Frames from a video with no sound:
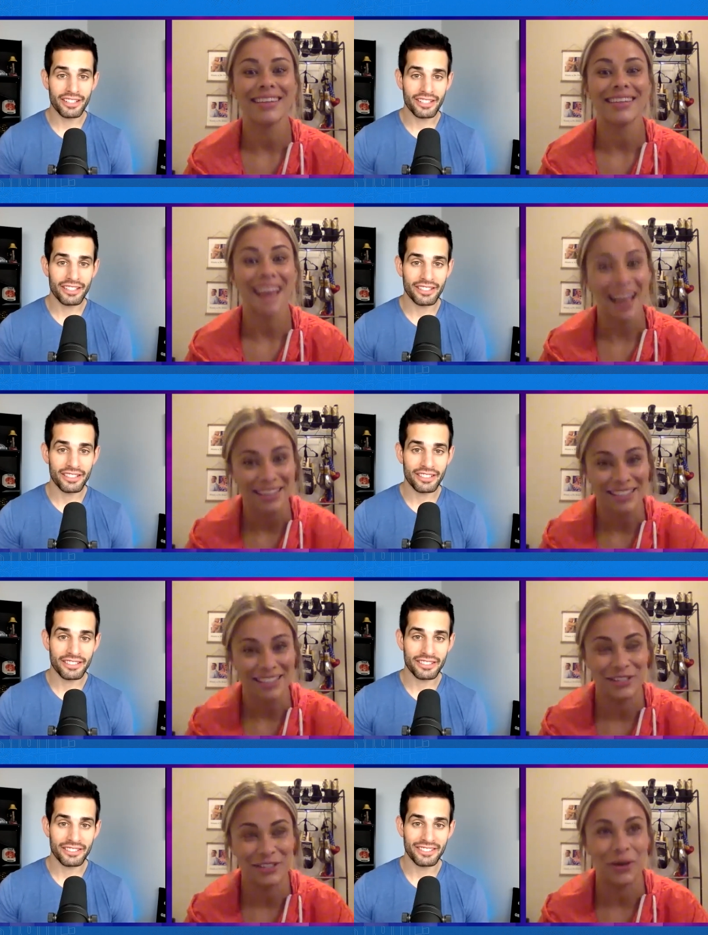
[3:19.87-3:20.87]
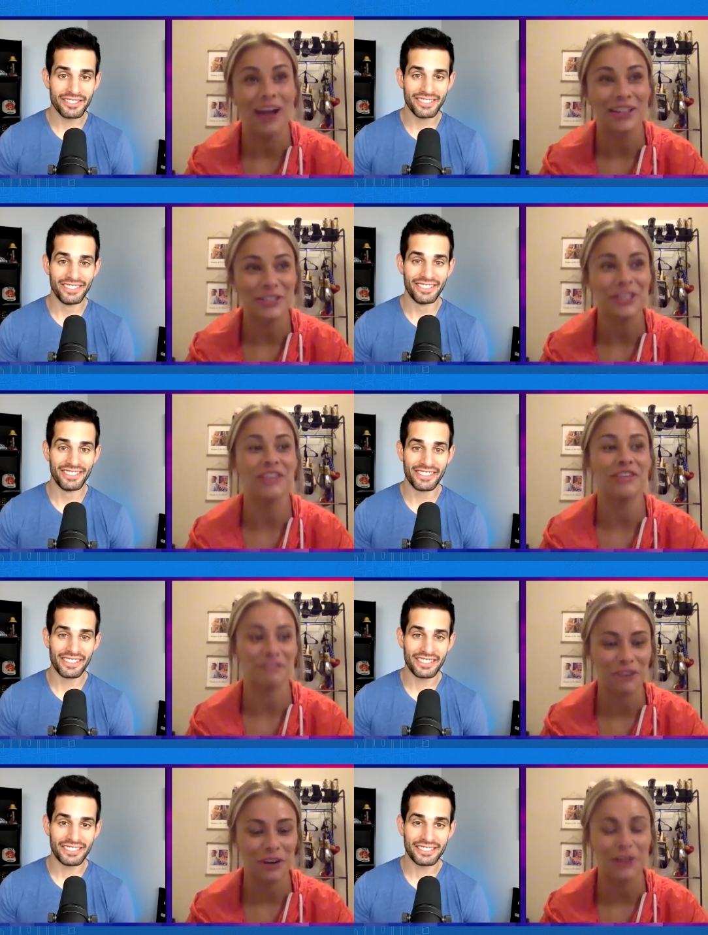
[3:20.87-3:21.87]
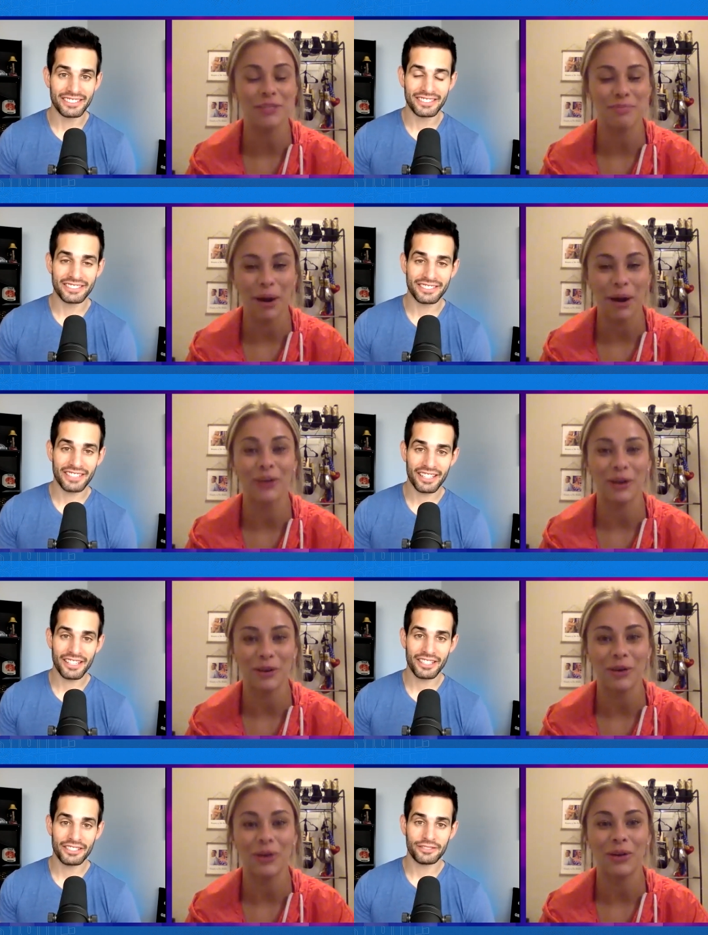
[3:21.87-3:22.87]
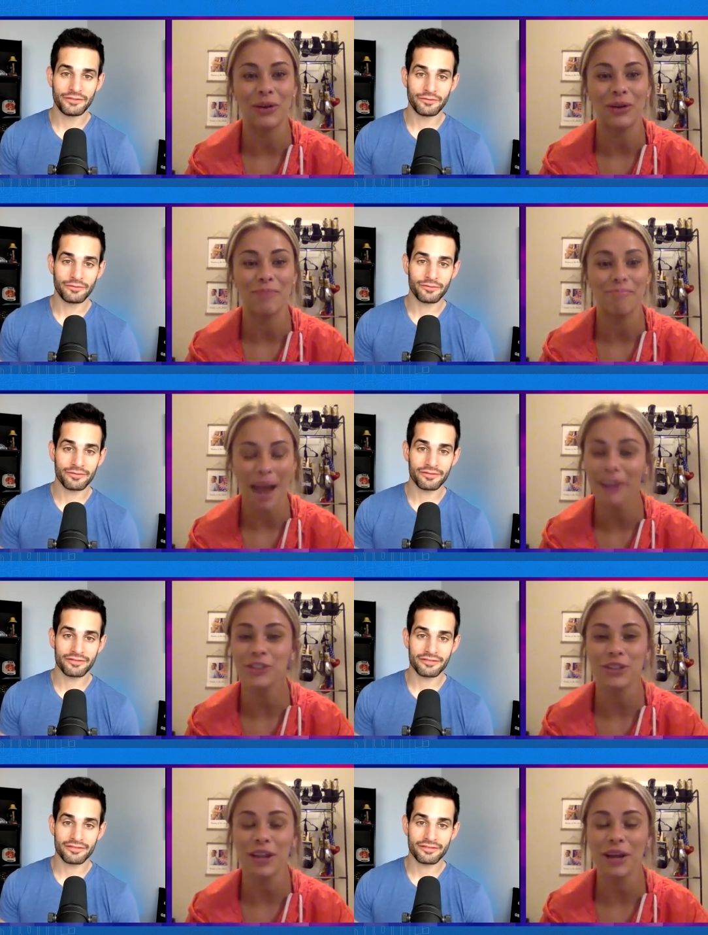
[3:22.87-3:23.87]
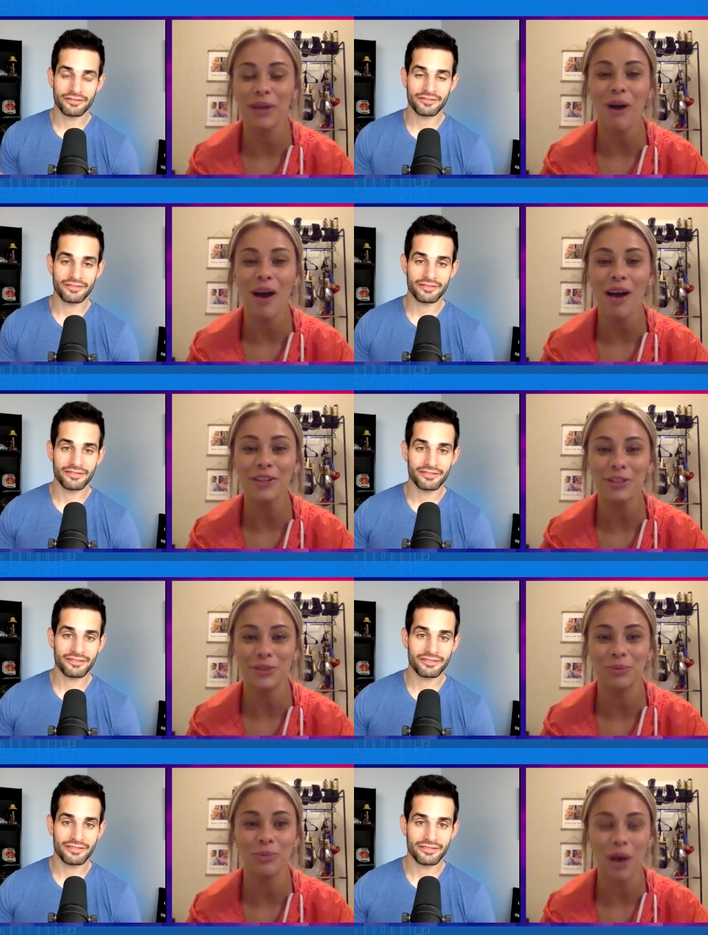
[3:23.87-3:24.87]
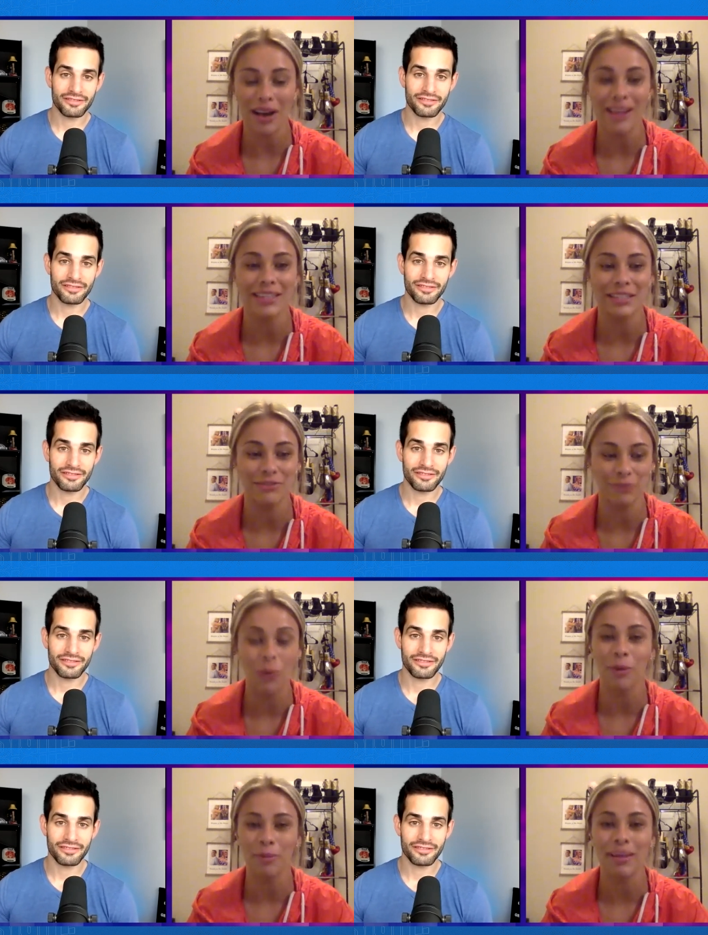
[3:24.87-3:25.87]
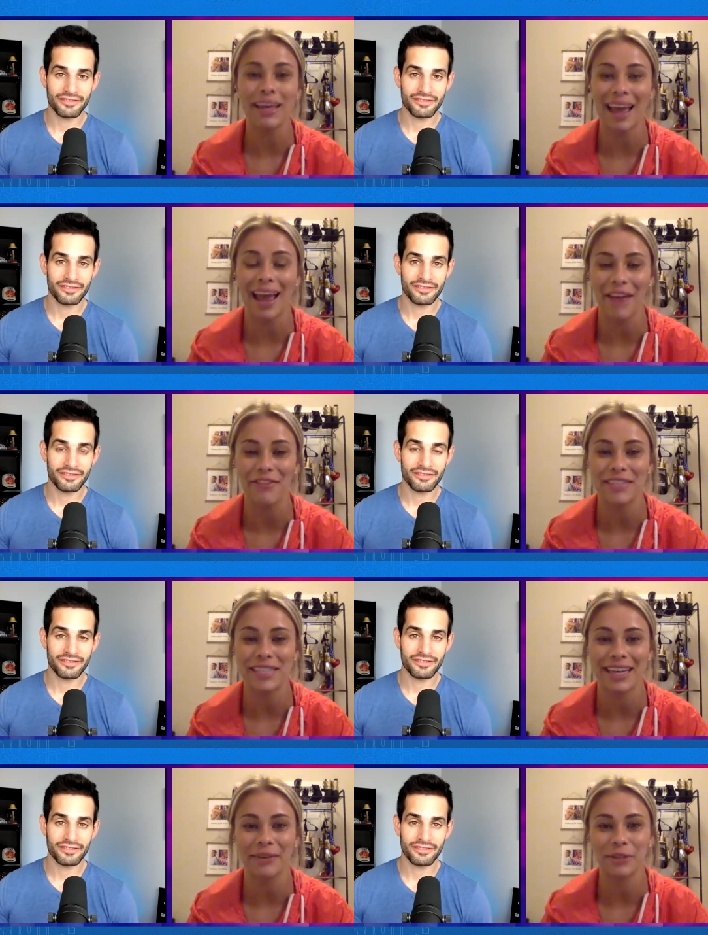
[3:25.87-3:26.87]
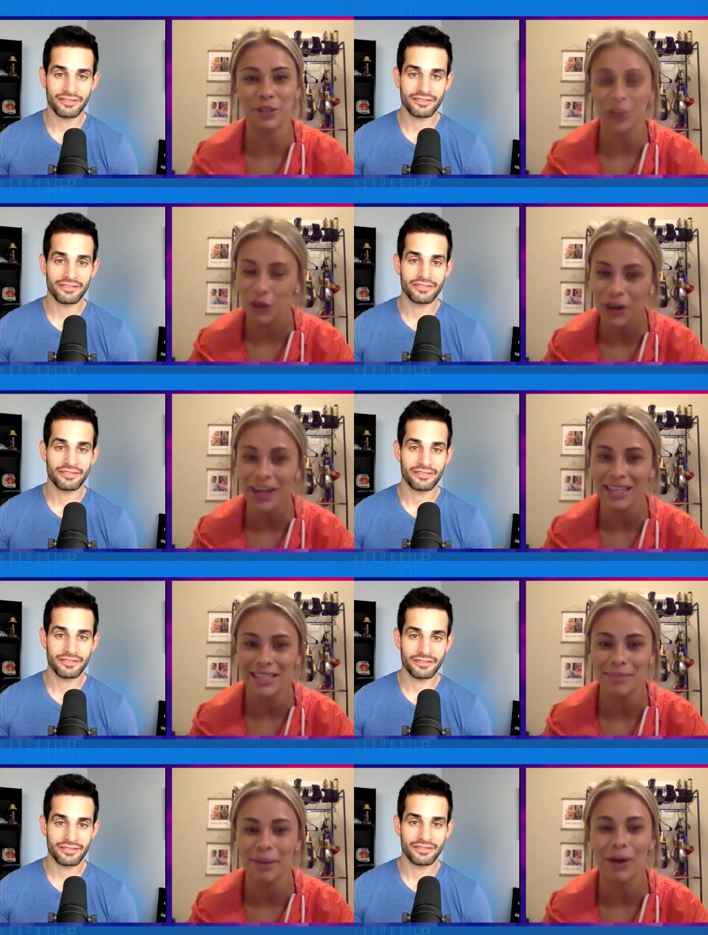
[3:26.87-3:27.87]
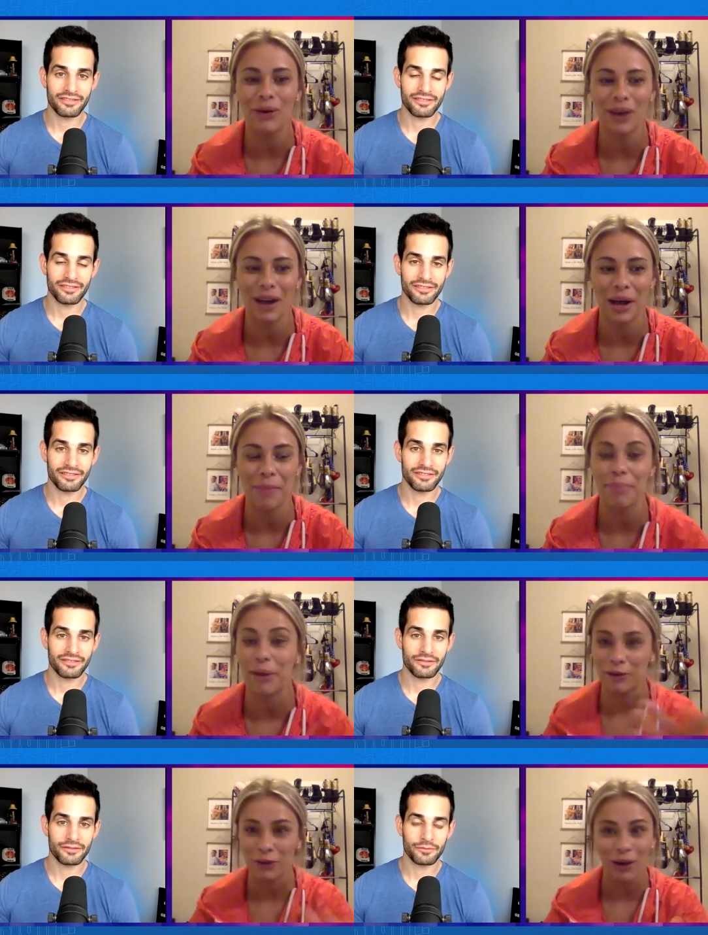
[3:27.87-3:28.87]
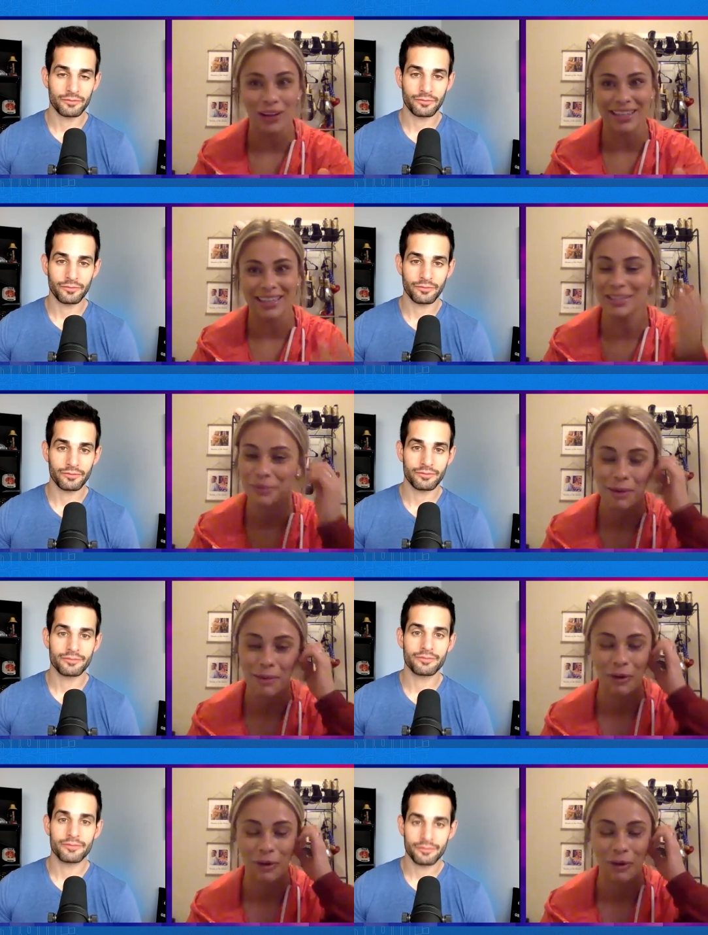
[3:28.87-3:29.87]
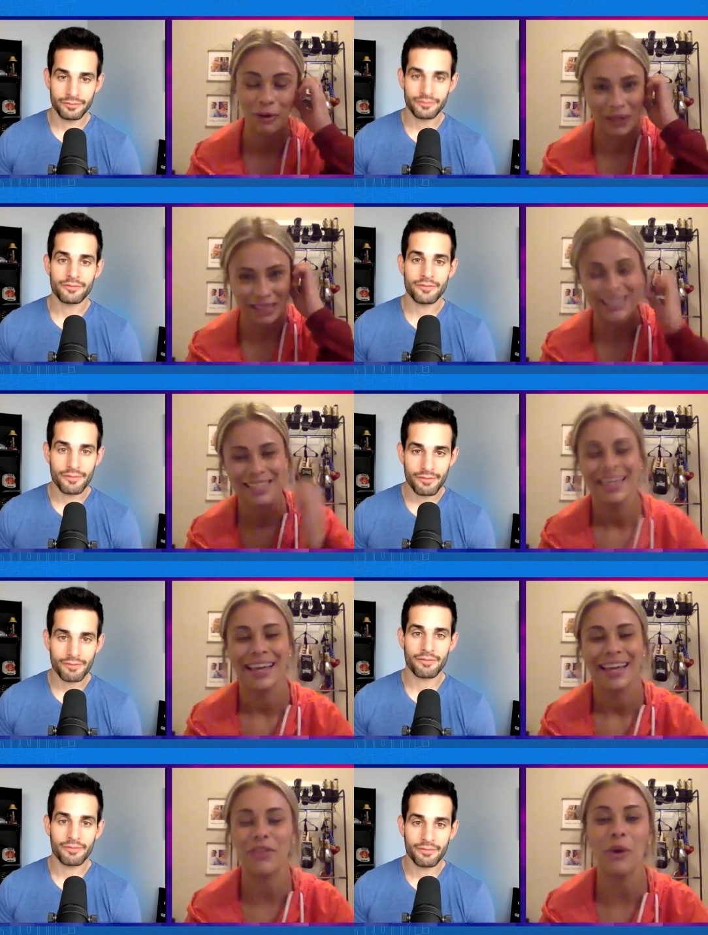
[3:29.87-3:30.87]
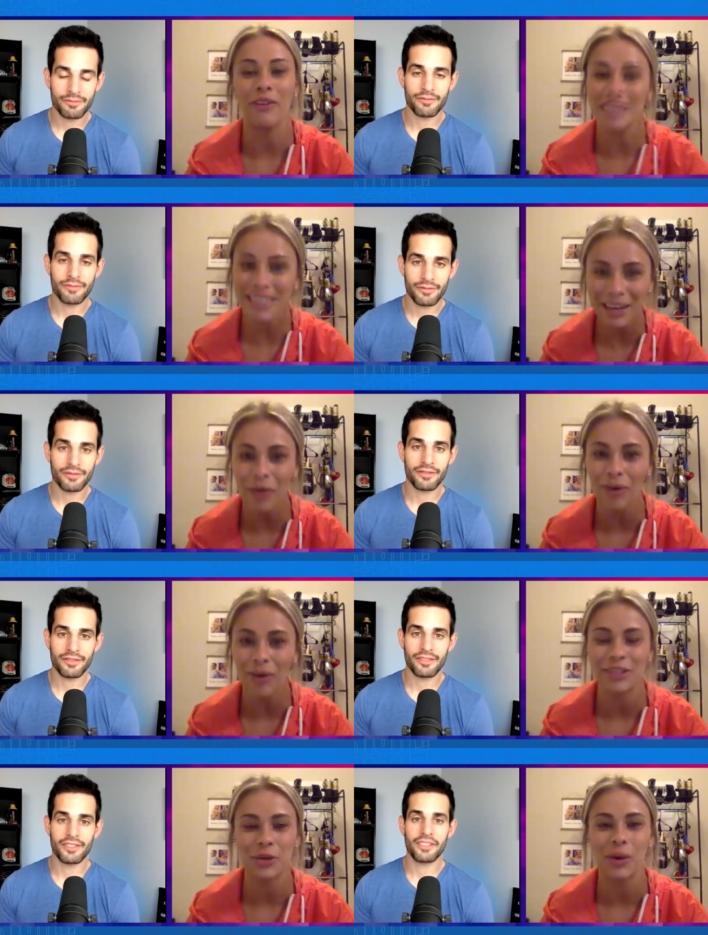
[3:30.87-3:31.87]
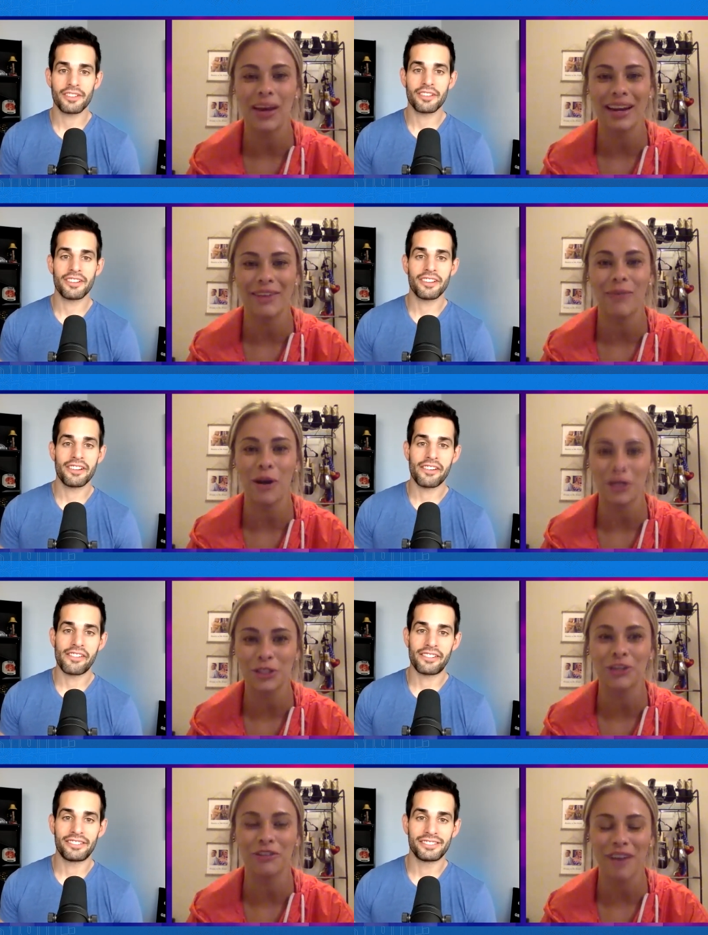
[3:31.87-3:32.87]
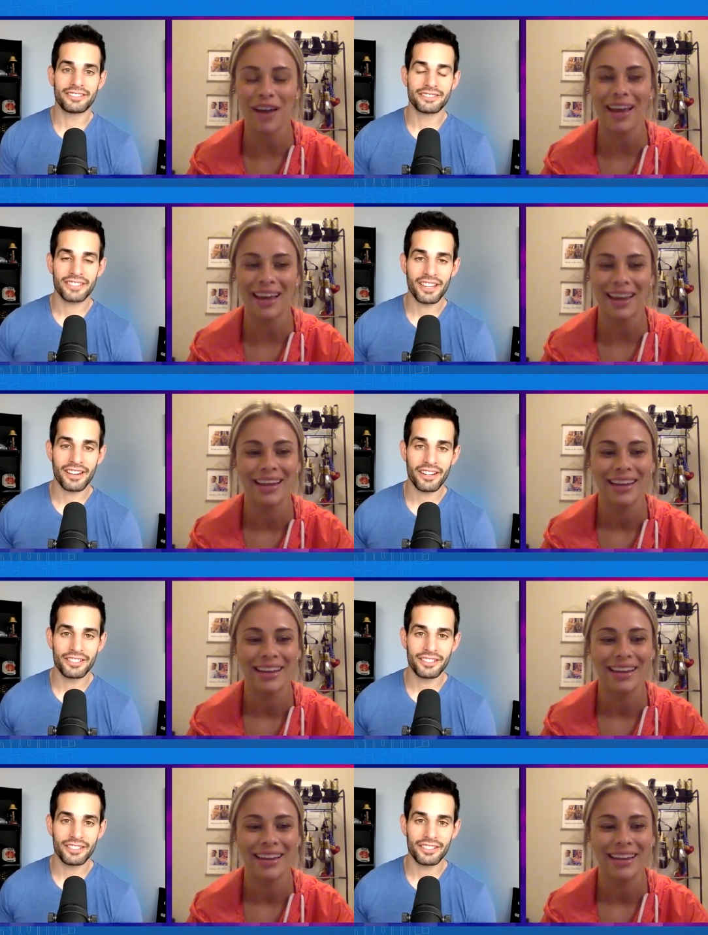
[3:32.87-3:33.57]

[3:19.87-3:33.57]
Speaker 1: Yes. So actually the first bare knuckle match that I watched was for BKFC. I was curious about Beck Rawlings, one of my old opponents in the UFC, going into it. And I watched her fight and